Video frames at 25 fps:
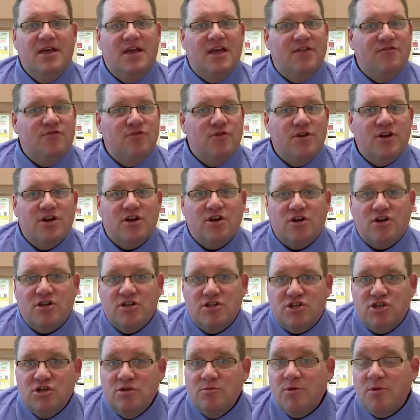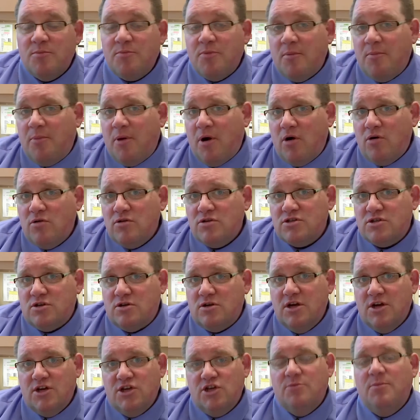If you're in a consumer
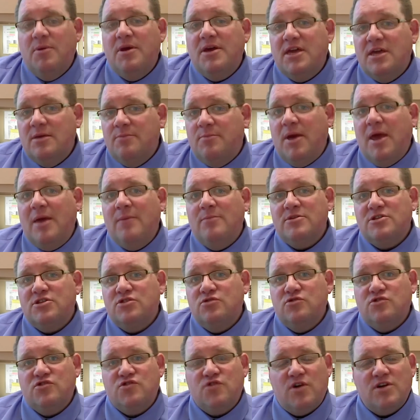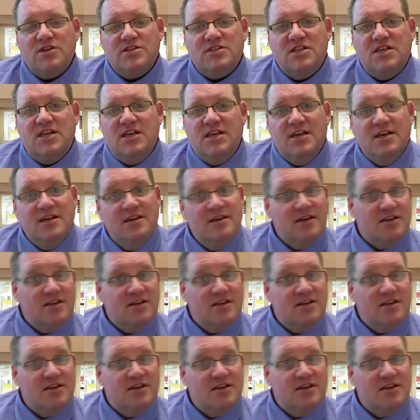proposal, you're making payments to a trustee,